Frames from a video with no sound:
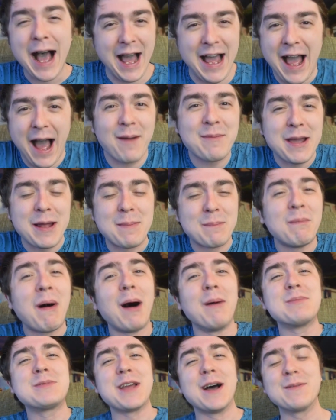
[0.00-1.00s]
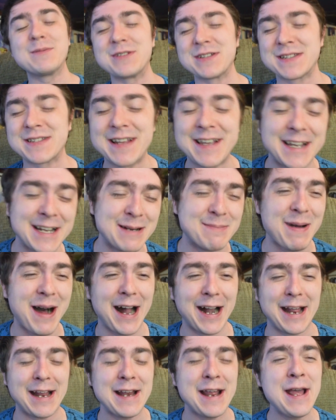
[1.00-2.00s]
I, I'm getting pumped up just thinking
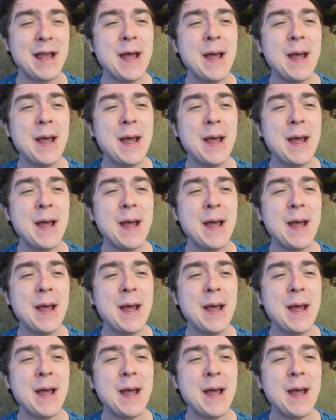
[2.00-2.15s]
about it.